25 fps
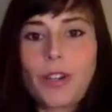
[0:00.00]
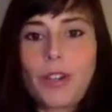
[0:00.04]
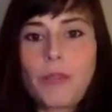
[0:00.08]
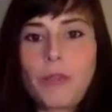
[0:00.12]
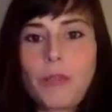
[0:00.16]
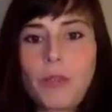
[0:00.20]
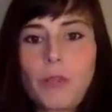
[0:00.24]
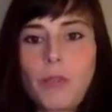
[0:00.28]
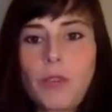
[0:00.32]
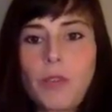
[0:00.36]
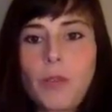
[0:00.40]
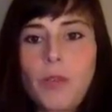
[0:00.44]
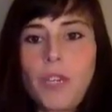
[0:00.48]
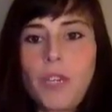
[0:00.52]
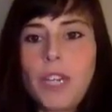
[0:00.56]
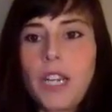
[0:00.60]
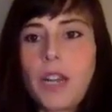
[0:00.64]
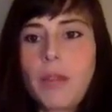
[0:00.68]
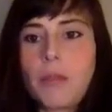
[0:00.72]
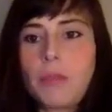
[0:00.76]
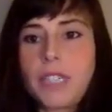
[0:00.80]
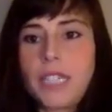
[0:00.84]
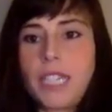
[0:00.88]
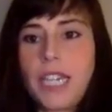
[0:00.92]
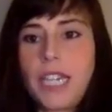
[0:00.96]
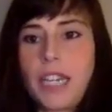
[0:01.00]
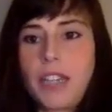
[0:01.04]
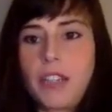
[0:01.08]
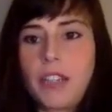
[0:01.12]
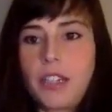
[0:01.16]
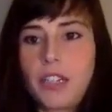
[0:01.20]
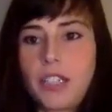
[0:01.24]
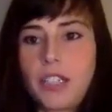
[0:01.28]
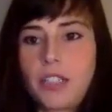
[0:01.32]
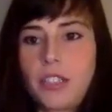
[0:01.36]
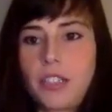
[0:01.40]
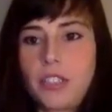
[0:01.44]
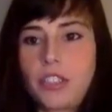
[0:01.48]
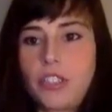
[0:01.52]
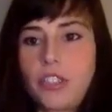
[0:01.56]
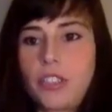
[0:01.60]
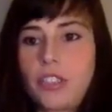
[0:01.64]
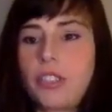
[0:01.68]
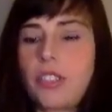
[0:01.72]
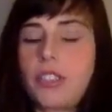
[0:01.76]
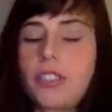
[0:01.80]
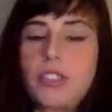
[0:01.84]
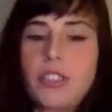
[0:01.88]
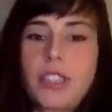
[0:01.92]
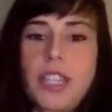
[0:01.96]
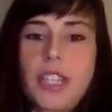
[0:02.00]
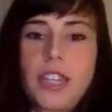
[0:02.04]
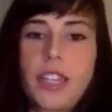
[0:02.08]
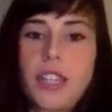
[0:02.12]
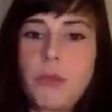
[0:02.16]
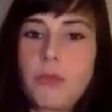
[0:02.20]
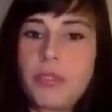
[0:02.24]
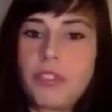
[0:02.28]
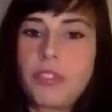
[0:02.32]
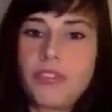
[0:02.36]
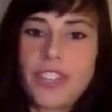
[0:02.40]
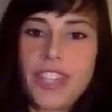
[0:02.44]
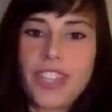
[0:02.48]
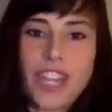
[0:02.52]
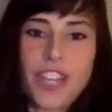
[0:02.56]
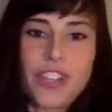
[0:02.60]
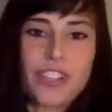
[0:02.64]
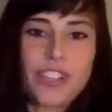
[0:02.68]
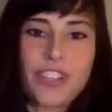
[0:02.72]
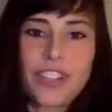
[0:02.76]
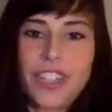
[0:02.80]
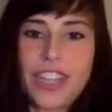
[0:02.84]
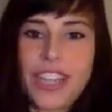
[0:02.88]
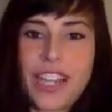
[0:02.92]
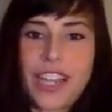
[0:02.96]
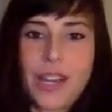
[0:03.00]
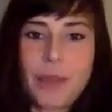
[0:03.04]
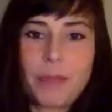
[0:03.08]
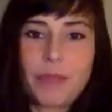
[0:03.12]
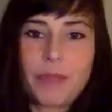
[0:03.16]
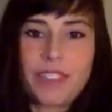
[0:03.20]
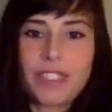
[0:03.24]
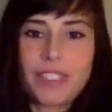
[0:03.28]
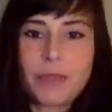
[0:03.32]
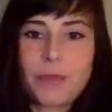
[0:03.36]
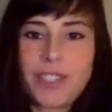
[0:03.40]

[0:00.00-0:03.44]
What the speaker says: but when we come together, it's that amplification that happens.